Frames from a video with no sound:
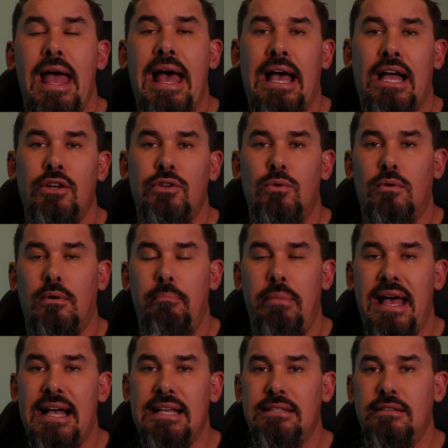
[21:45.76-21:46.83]
actual
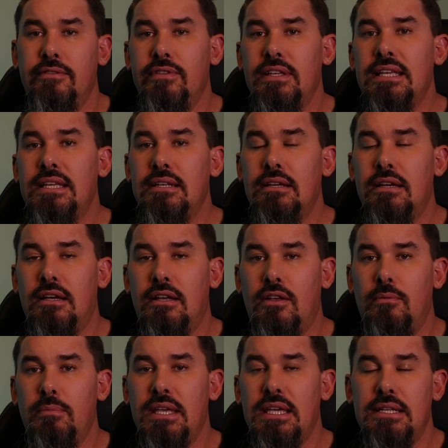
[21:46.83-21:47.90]
passive
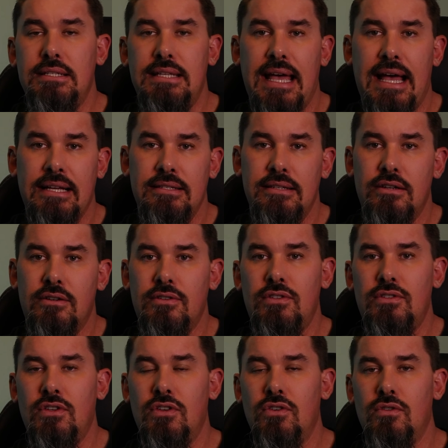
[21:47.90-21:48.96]
income in tax years
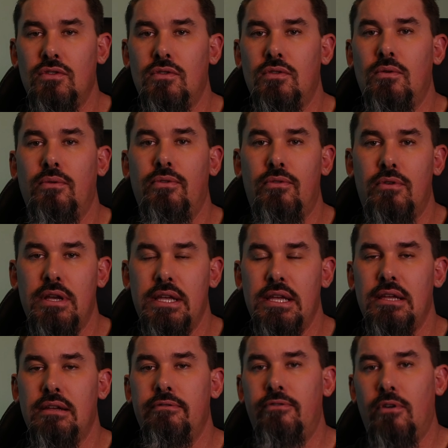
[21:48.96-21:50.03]
2,
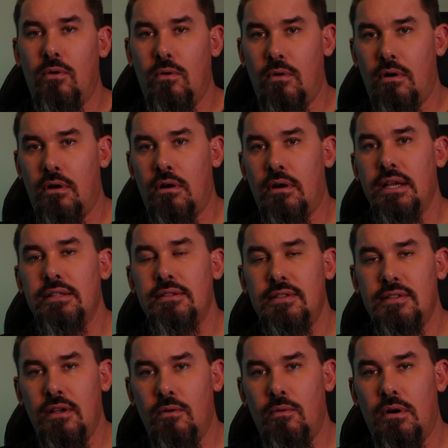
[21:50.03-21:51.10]
3, 4, and
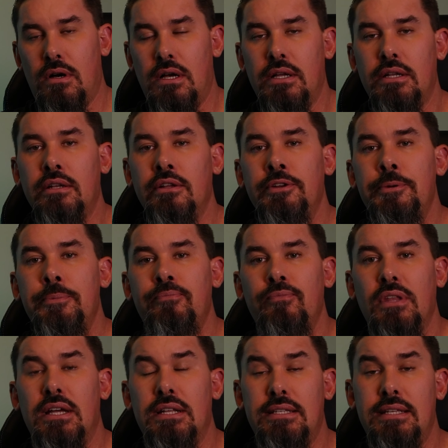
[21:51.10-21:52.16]
so on
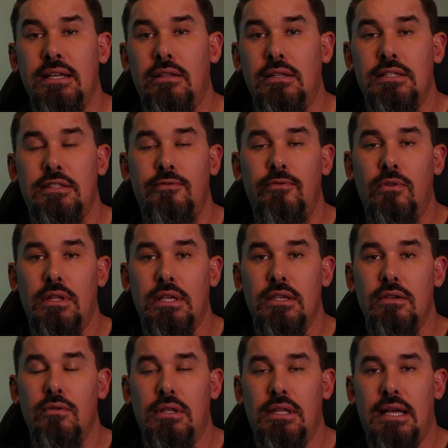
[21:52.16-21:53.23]
until it's fully
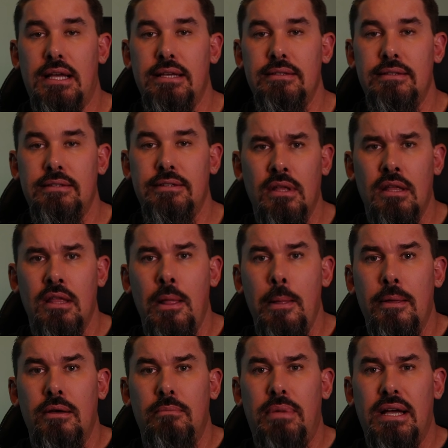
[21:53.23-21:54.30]
utilized.
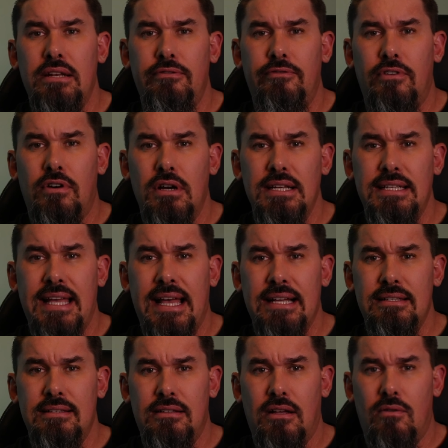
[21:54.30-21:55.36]
By deferring
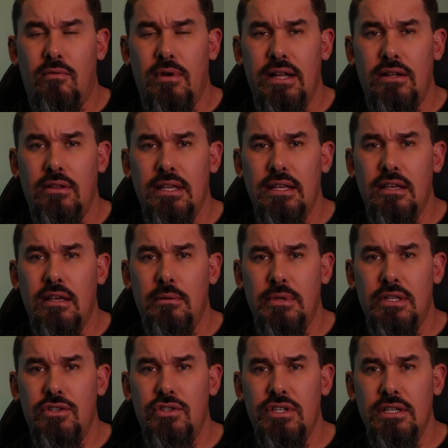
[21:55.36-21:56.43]
taxes on rental income
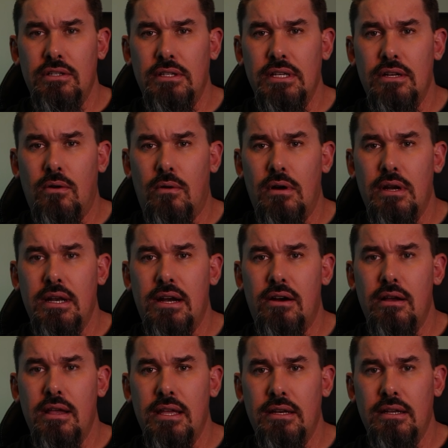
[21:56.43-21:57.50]
and shielding
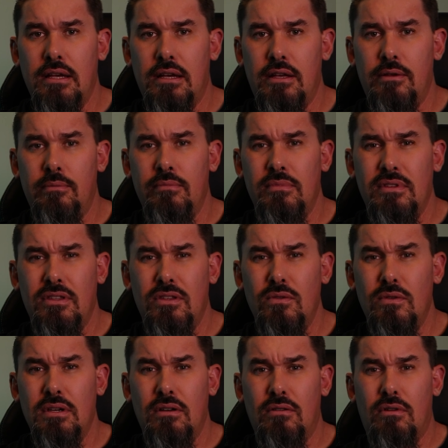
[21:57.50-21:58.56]
ordinary income,
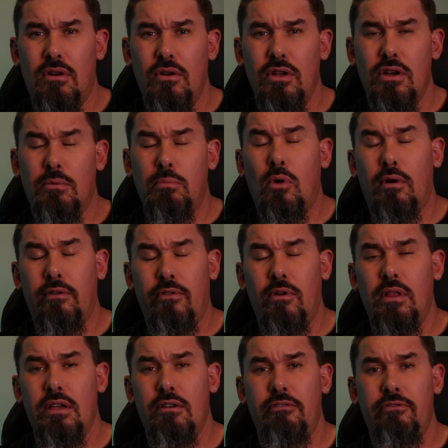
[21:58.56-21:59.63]
you can grow your portfolio